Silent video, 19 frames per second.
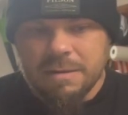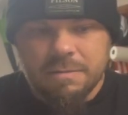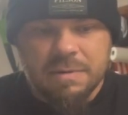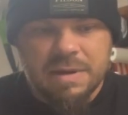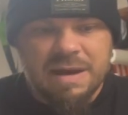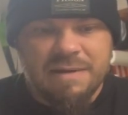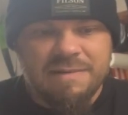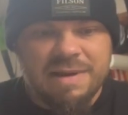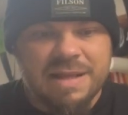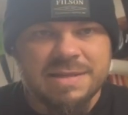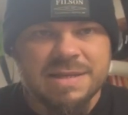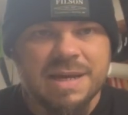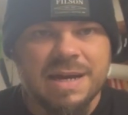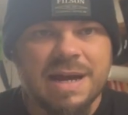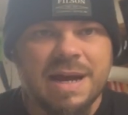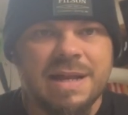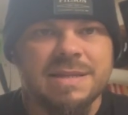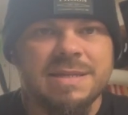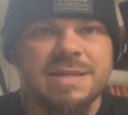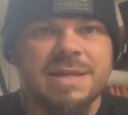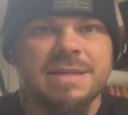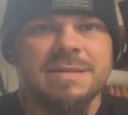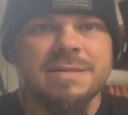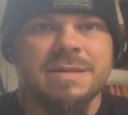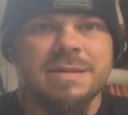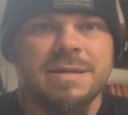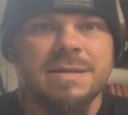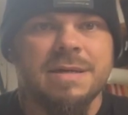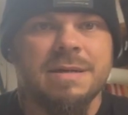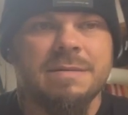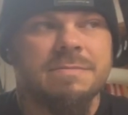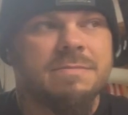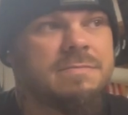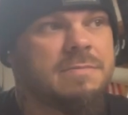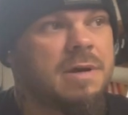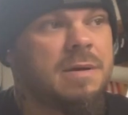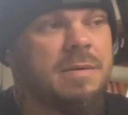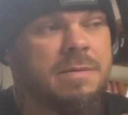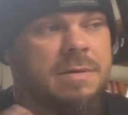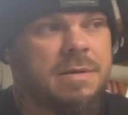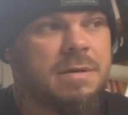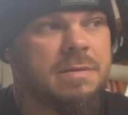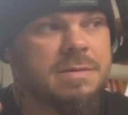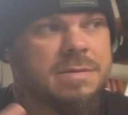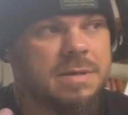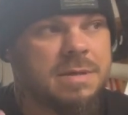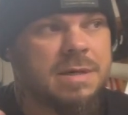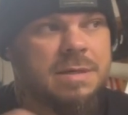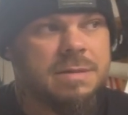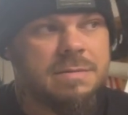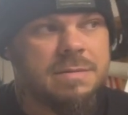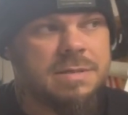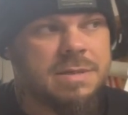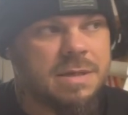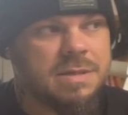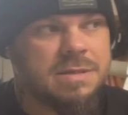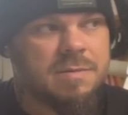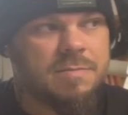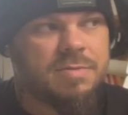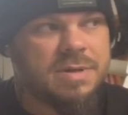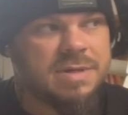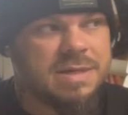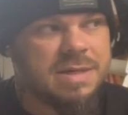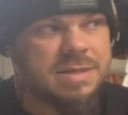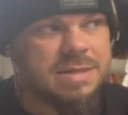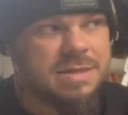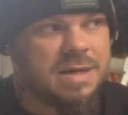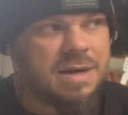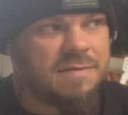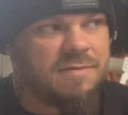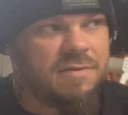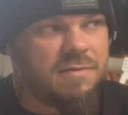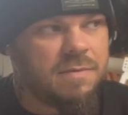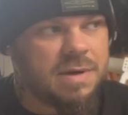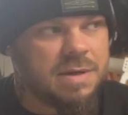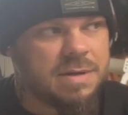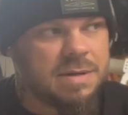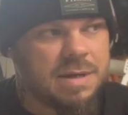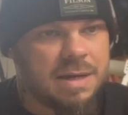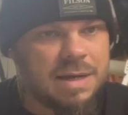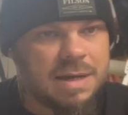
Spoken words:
We have lots of content to come up, you know, to present to everyone.